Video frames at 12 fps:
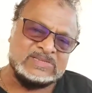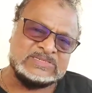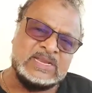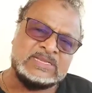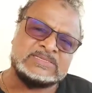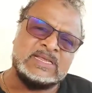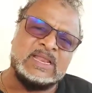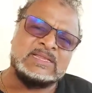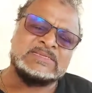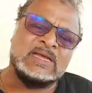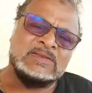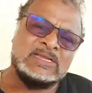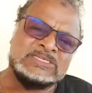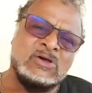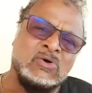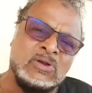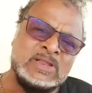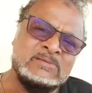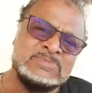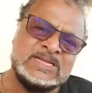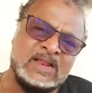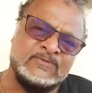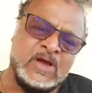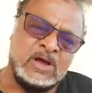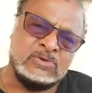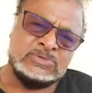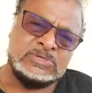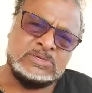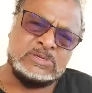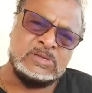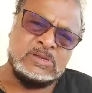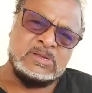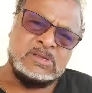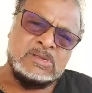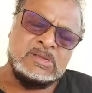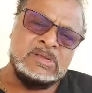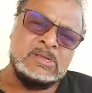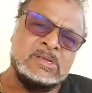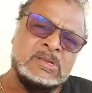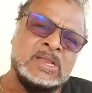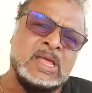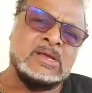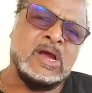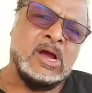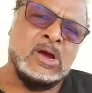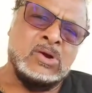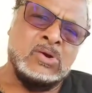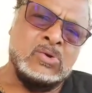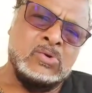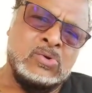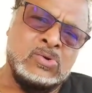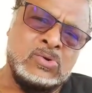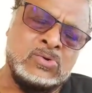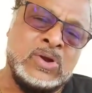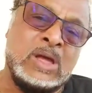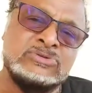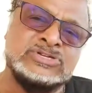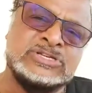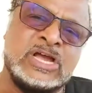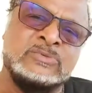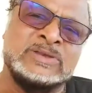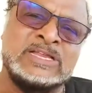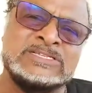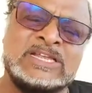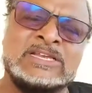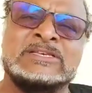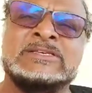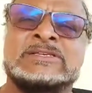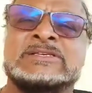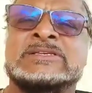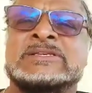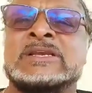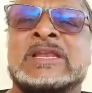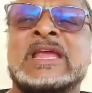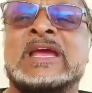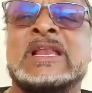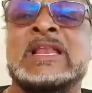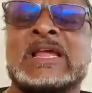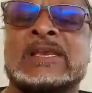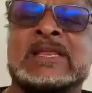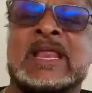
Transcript: Vincent Alexander has hauled himself out, like how Ramchetan, with his legal